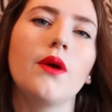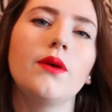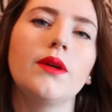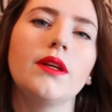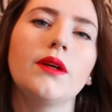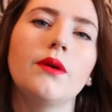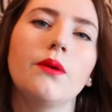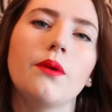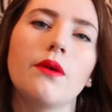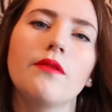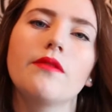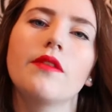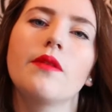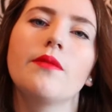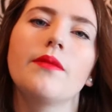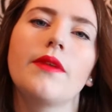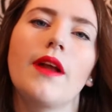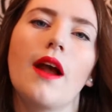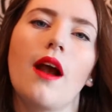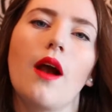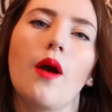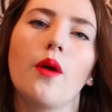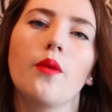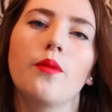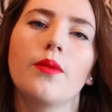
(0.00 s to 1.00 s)
owning all of them
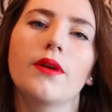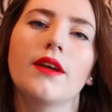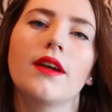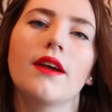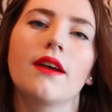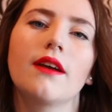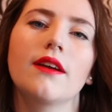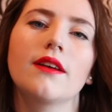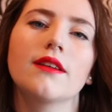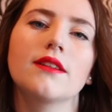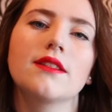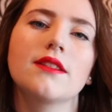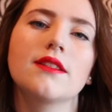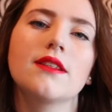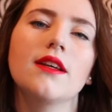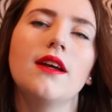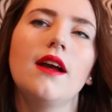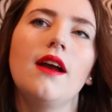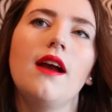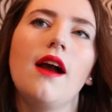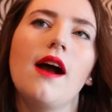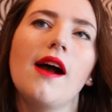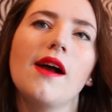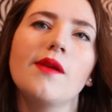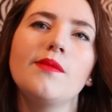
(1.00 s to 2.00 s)
now because,
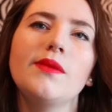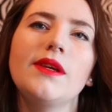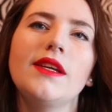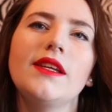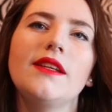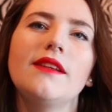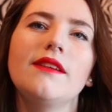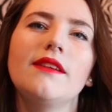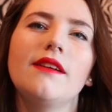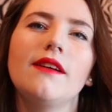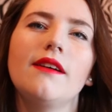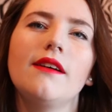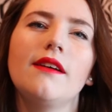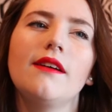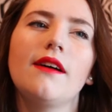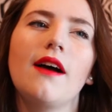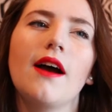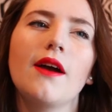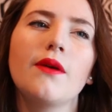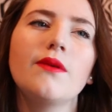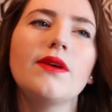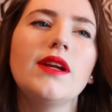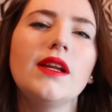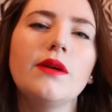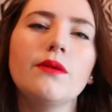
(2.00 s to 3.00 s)
I mean,
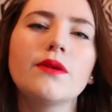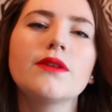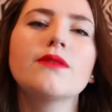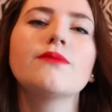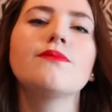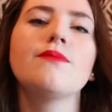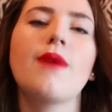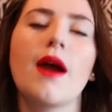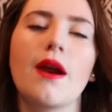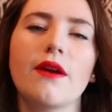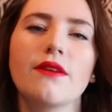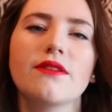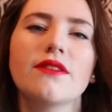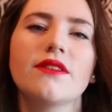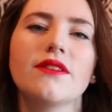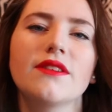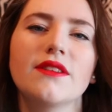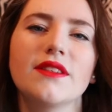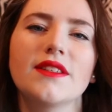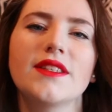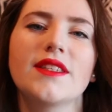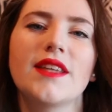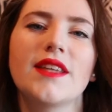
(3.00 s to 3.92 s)
I really want to marathon the